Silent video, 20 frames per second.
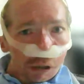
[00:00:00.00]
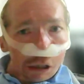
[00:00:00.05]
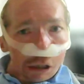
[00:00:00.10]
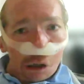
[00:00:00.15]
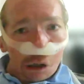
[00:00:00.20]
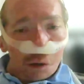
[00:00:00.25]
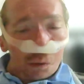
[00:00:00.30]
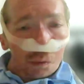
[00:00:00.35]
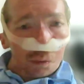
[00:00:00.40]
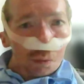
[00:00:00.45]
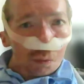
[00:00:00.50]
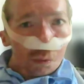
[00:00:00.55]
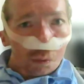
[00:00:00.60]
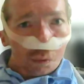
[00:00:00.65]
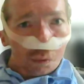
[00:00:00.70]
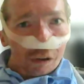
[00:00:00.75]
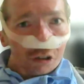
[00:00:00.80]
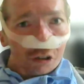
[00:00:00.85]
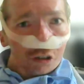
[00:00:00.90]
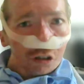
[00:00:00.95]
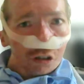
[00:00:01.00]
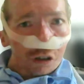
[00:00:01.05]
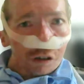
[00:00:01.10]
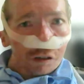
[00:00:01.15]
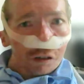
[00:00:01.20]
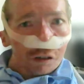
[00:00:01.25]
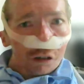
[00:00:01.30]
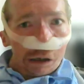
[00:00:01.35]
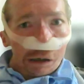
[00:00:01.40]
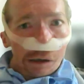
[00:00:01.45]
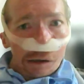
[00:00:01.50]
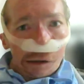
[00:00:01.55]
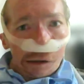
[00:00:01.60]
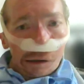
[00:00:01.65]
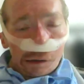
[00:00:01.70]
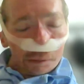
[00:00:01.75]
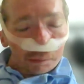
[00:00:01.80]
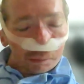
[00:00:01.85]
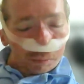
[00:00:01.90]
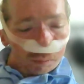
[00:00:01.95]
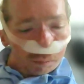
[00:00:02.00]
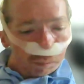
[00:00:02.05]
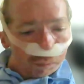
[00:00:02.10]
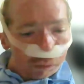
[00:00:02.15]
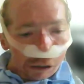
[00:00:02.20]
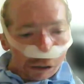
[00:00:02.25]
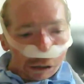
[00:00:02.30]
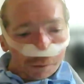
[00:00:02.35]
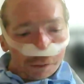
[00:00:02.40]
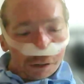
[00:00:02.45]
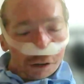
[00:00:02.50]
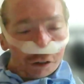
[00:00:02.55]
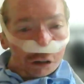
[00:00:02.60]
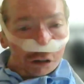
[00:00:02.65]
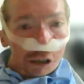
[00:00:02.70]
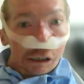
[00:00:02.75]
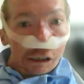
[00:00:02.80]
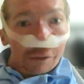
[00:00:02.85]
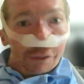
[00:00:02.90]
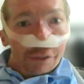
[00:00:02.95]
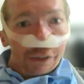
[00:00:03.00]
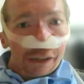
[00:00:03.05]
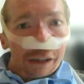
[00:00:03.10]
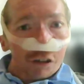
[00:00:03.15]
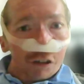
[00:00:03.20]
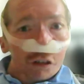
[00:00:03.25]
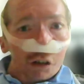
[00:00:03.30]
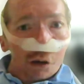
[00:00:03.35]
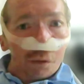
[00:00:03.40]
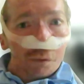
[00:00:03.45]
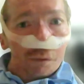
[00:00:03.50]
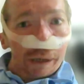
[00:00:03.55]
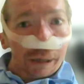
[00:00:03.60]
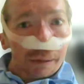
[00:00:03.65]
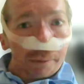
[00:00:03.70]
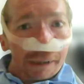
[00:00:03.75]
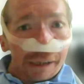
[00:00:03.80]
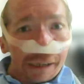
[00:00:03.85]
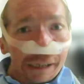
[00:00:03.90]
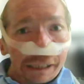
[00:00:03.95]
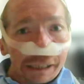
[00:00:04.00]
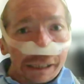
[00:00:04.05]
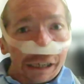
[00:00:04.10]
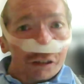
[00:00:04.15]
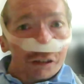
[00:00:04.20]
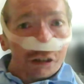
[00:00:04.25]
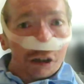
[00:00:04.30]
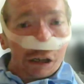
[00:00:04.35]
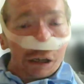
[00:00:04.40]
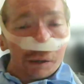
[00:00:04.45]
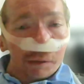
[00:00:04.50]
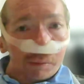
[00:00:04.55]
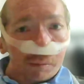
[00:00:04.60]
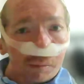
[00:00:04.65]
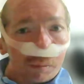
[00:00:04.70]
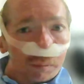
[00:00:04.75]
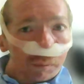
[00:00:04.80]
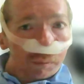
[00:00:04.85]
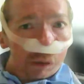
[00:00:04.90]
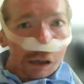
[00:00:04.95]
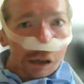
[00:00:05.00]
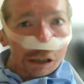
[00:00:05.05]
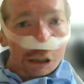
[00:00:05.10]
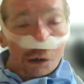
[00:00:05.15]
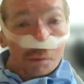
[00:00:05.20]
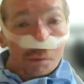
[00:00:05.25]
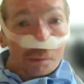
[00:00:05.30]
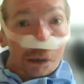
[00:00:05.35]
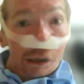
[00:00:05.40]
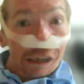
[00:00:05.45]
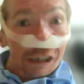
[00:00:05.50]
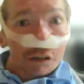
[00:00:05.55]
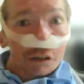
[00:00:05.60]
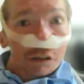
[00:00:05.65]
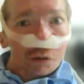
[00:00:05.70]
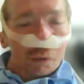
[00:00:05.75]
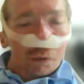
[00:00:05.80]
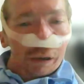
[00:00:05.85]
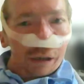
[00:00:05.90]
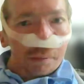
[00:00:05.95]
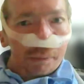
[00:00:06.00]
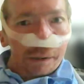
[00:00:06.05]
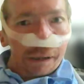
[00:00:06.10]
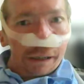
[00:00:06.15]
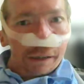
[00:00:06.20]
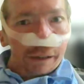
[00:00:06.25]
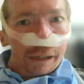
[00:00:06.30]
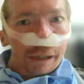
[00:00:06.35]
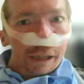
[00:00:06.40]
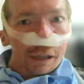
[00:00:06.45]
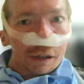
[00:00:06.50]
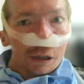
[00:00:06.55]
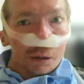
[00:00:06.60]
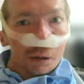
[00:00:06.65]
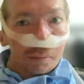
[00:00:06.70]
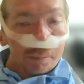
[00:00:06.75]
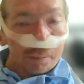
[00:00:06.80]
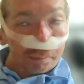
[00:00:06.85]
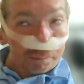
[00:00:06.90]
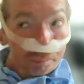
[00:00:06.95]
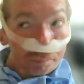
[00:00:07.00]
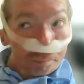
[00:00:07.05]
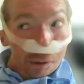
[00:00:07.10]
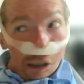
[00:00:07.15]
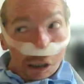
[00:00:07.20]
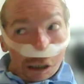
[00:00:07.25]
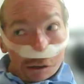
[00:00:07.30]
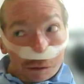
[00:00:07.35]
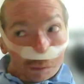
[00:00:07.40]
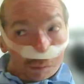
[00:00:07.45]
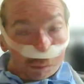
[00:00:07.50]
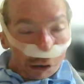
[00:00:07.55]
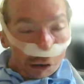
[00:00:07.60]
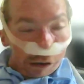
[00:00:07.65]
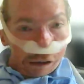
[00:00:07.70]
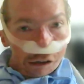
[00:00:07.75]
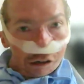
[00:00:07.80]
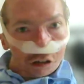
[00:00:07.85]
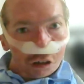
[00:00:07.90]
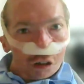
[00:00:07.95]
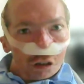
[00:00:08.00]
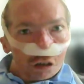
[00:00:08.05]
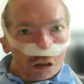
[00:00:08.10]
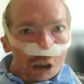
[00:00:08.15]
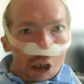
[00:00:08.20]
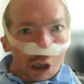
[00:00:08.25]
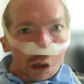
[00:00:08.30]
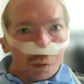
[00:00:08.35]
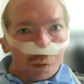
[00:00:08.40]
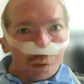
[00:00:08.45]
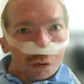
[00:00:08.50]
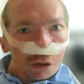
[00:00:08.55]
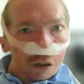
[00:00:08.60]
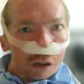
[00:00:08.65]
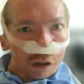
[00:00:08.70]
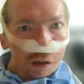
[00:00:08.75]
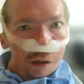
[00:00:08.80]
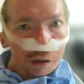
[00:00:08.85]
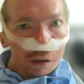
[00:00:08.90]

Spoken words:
You know, all questions are, nothing is off limit later. I don't mind talking about it, but I just don't